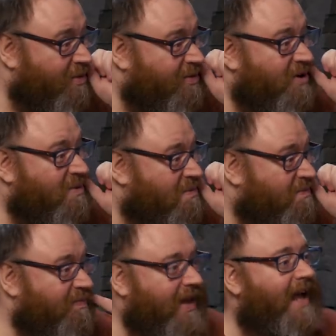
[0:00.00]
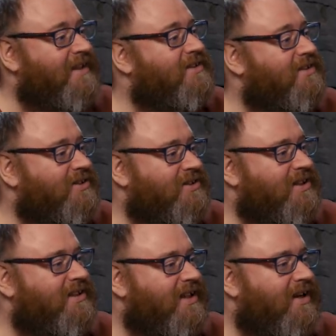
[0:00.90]
rumour had to,
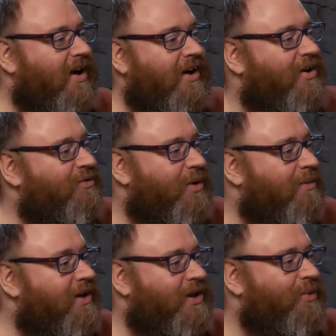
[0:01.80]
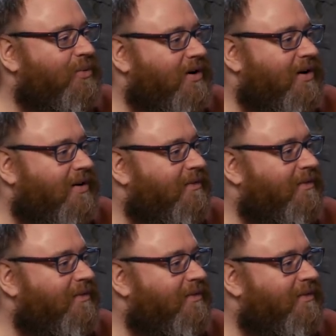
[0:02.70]
she did, I heard a rumour you were